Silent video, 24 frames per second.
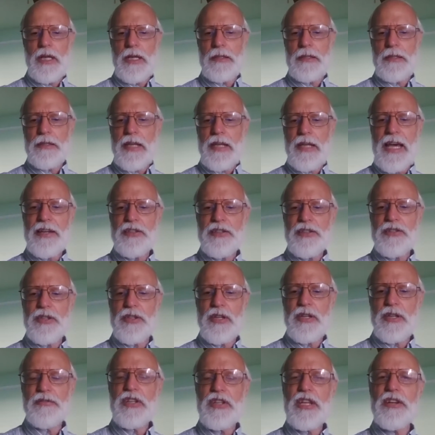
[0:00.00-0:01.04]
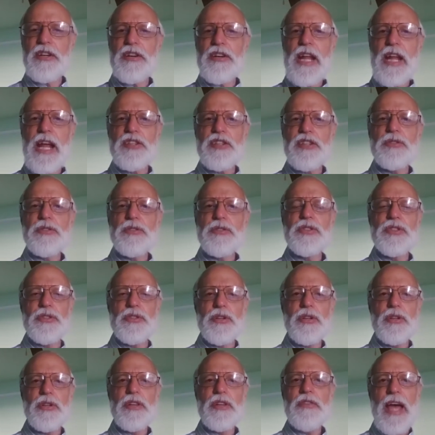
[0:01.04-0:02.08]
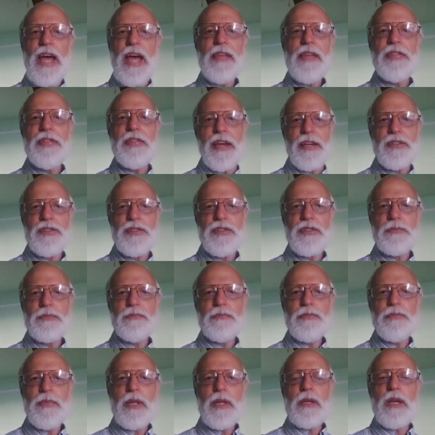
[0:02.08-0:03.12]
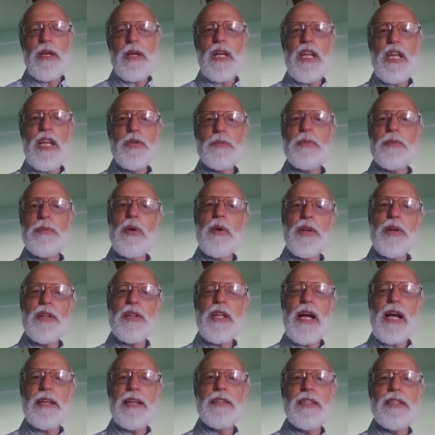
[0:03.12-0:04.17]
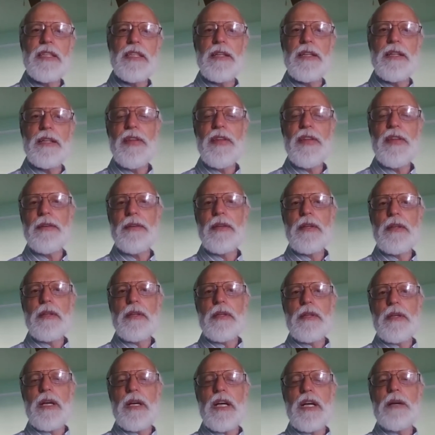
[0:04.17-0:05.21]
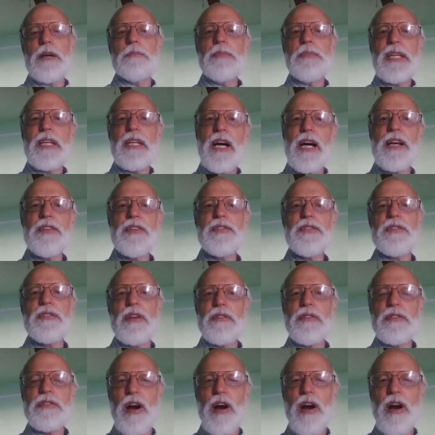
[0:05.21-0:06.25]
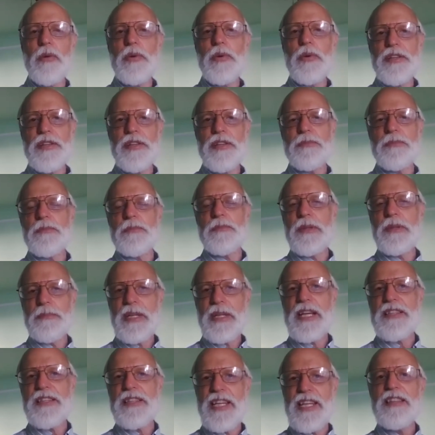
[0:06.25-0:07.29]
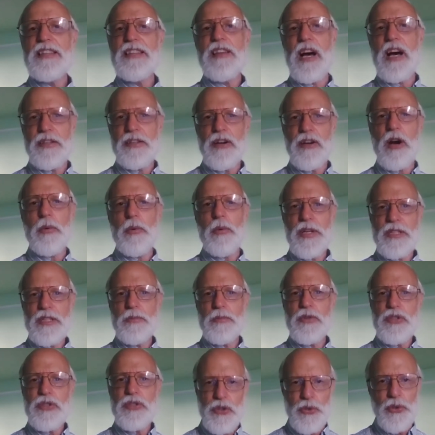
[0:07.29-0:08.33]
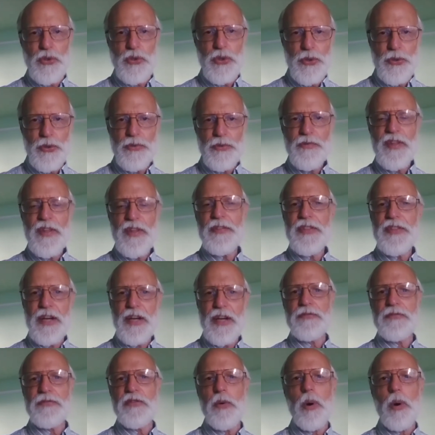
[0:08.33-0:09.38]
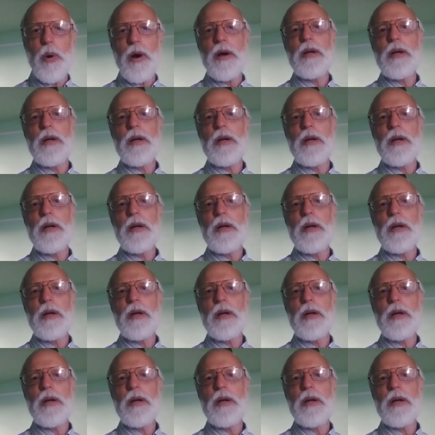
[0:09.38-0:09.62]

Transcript: editor of the International Journal of Ethics. And he was promoting the idea that because he thought Darwinism was true, that therefore